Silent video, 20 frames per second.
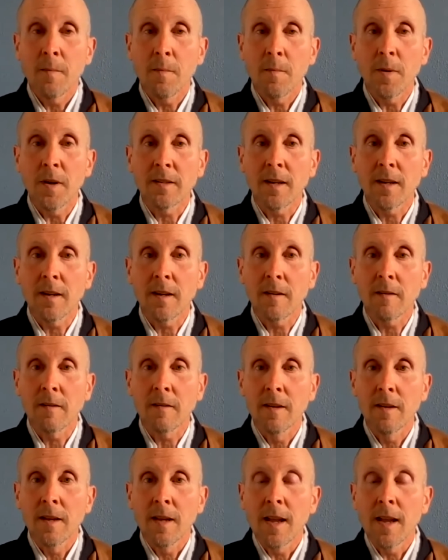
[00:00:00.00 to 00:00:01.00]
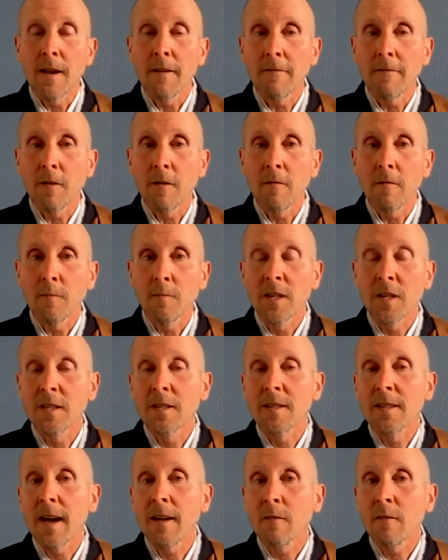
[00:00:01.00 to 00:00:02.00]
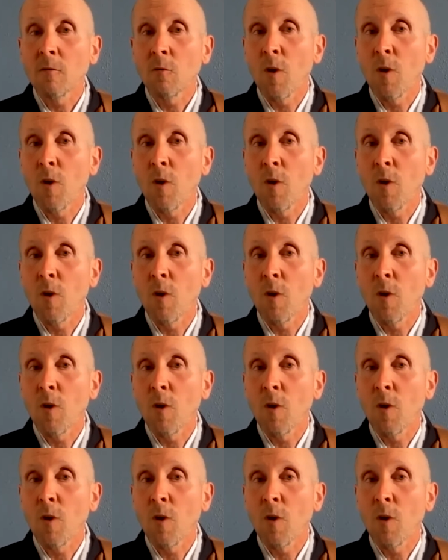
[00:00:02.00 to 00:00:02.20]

But if we just that